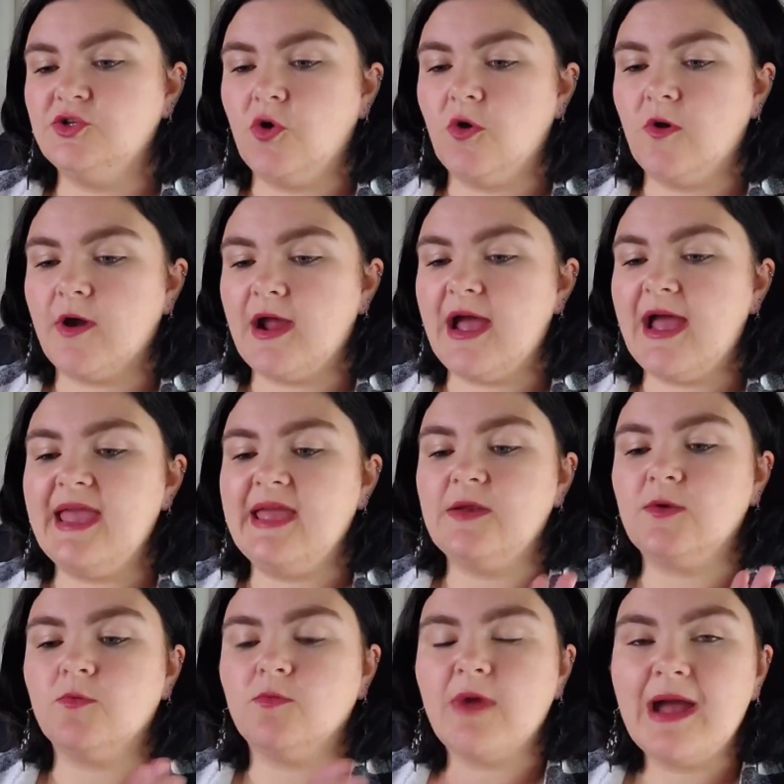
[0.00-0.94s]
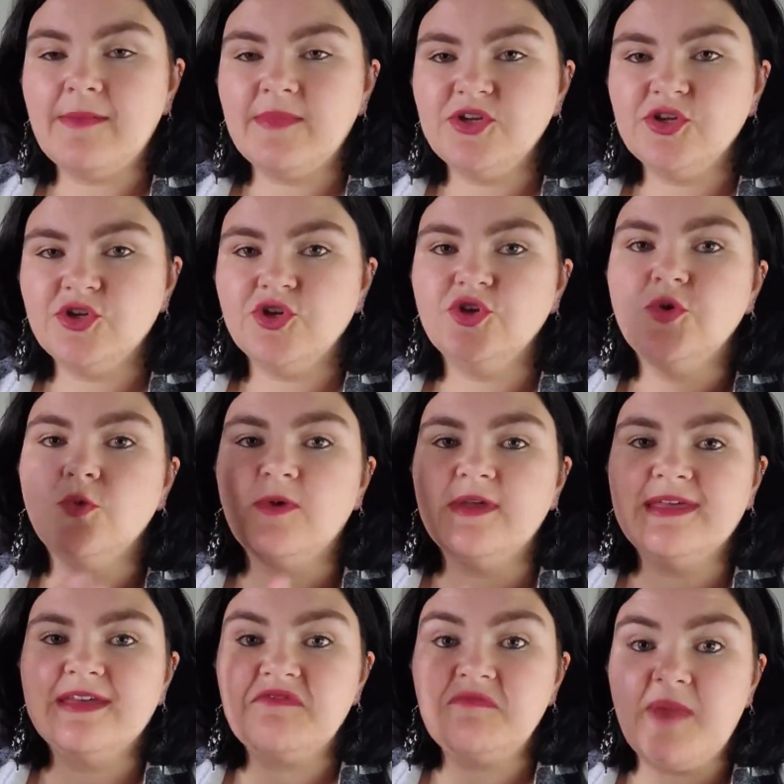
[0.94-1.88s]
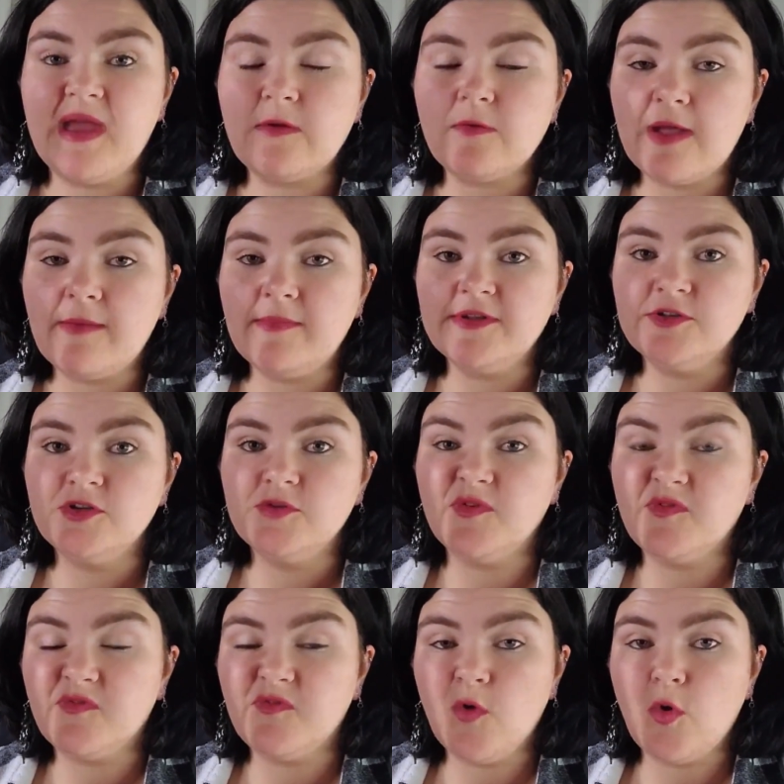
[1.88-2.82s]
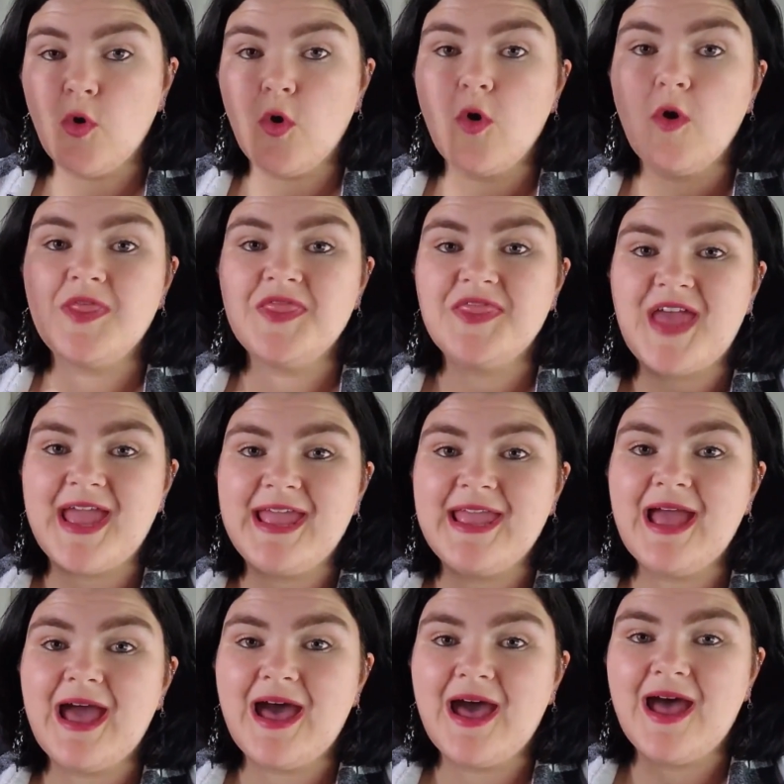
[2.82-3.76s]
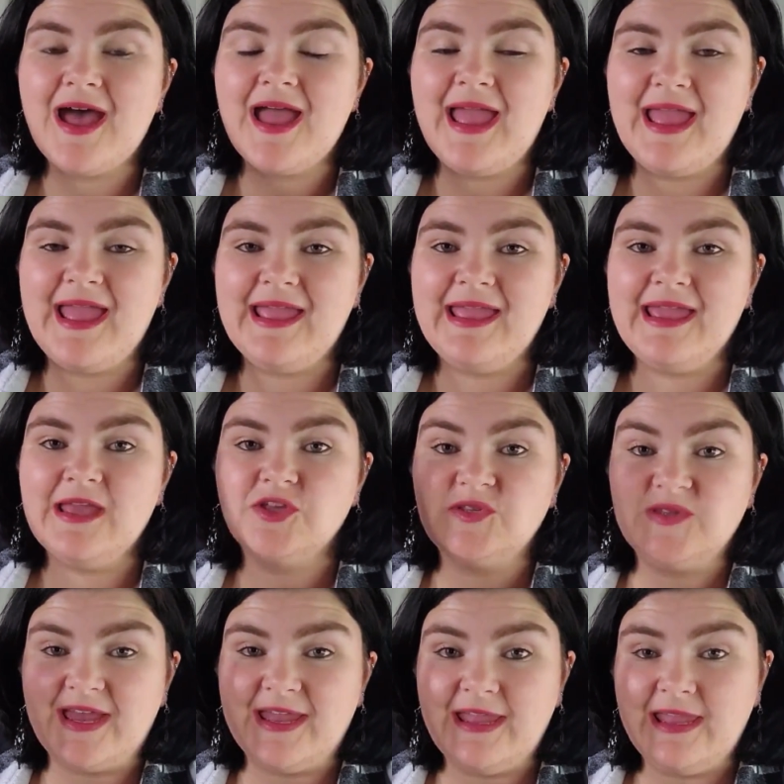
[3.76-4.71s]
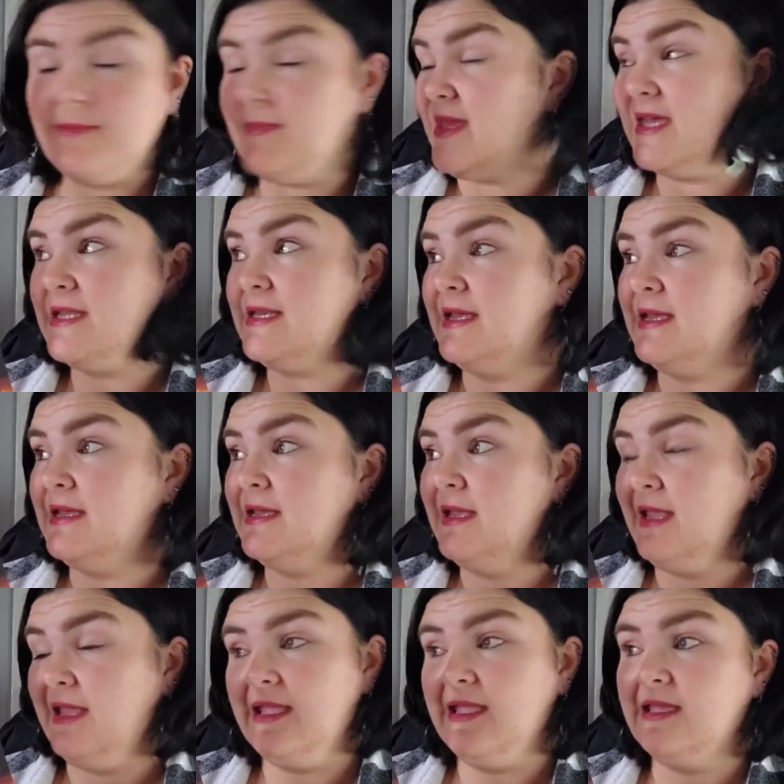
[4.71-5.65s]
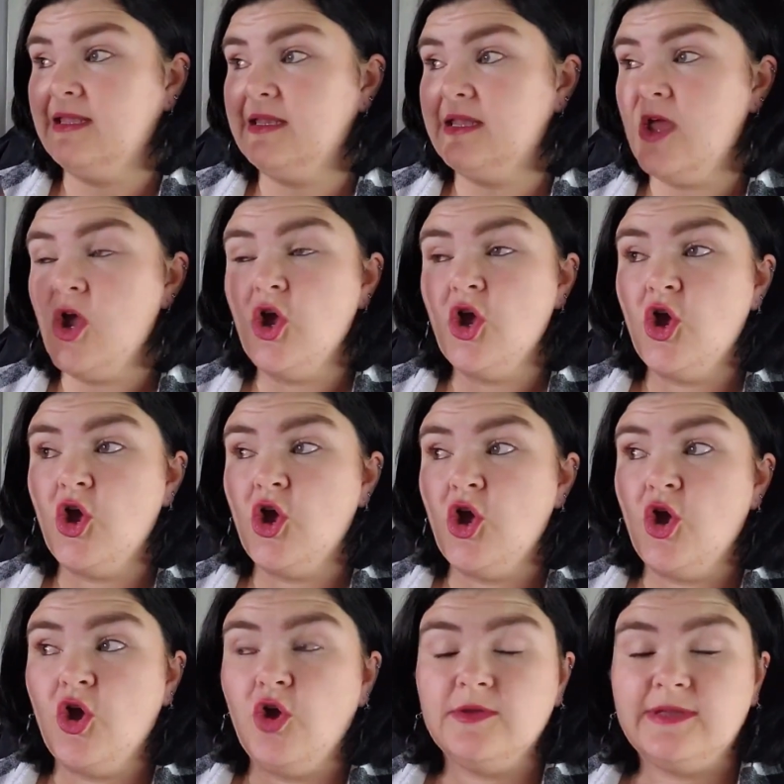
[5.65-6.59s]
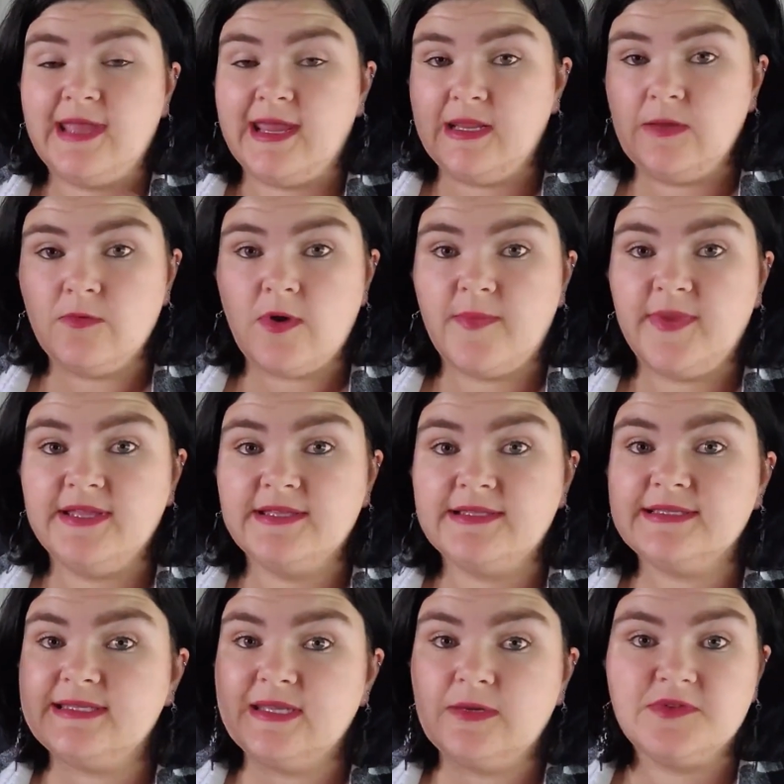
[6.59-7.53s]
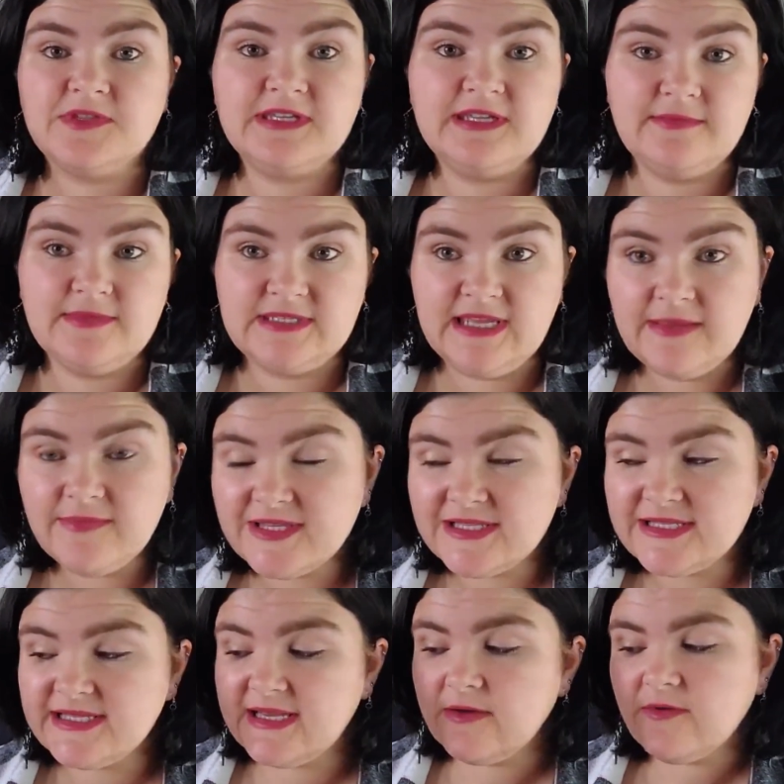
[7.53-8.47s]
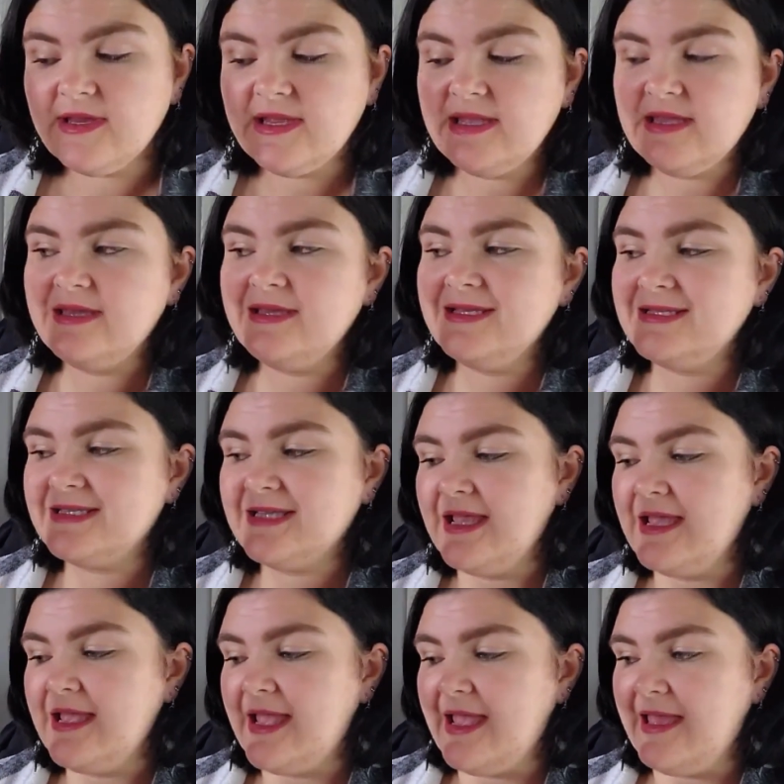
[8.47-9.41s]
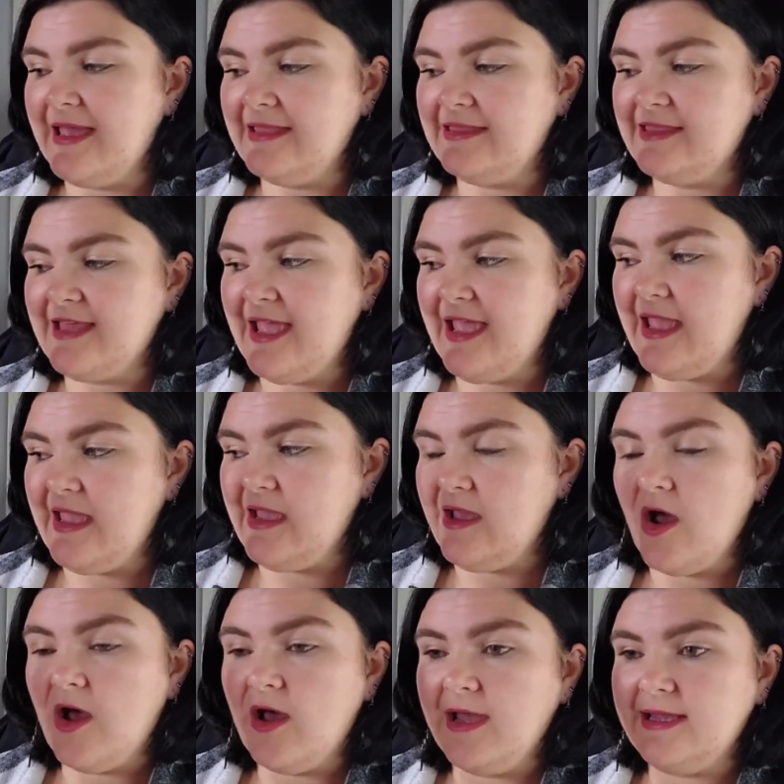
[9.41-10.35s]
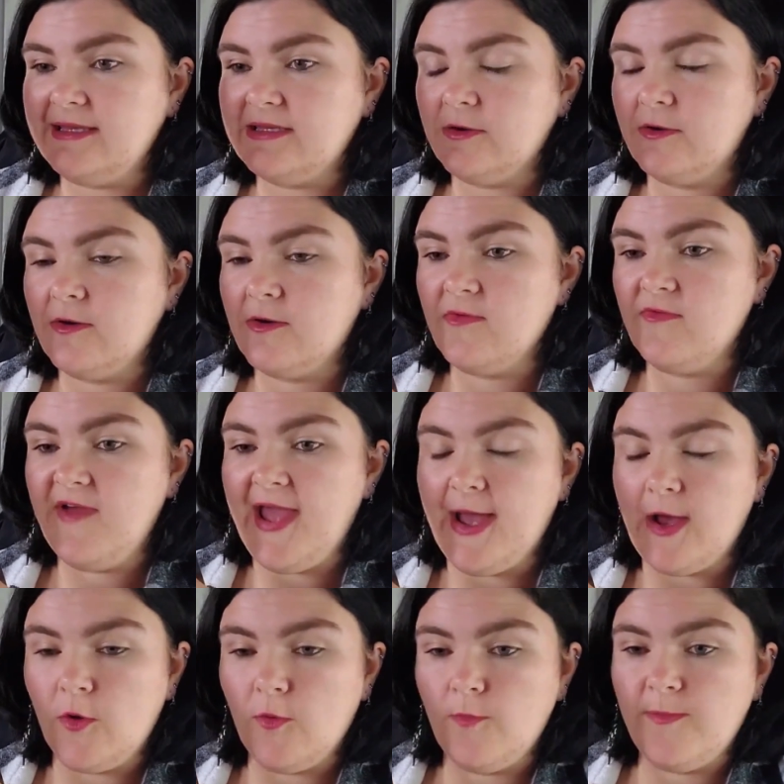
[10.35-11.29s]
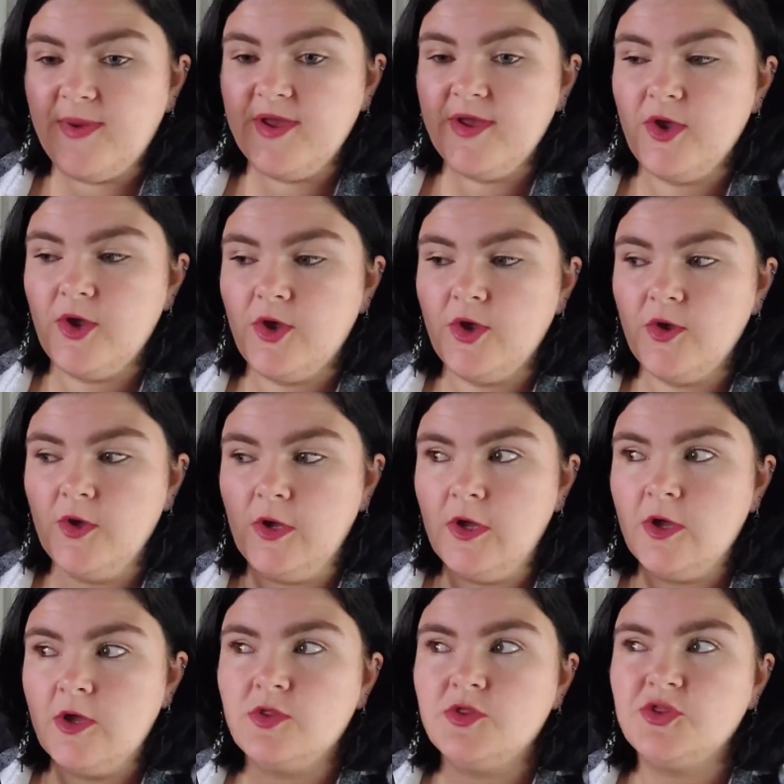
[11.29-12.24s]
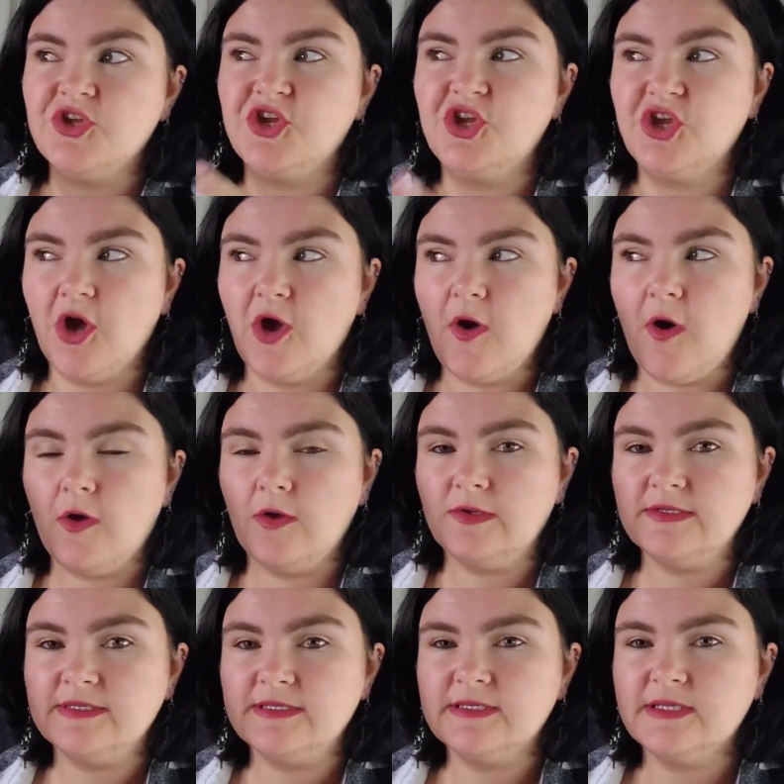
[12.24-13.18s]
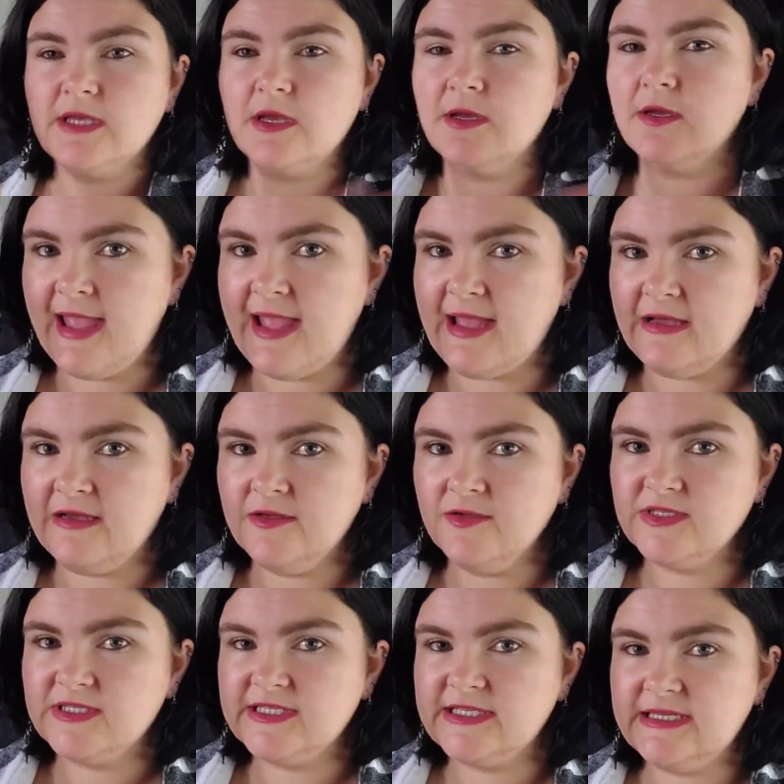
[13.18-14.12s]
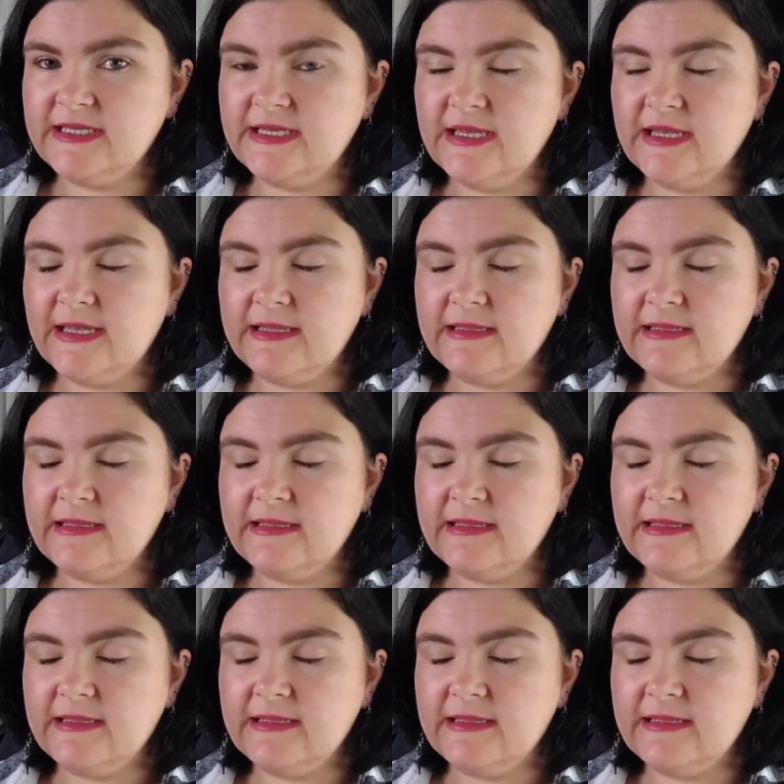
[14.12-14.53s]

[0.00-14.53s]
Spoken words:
Lenora and Ramanu. We have met Ramanu before. They are a demon in Katie Robert's Deal with the Demon series. And they kind of help the girls out.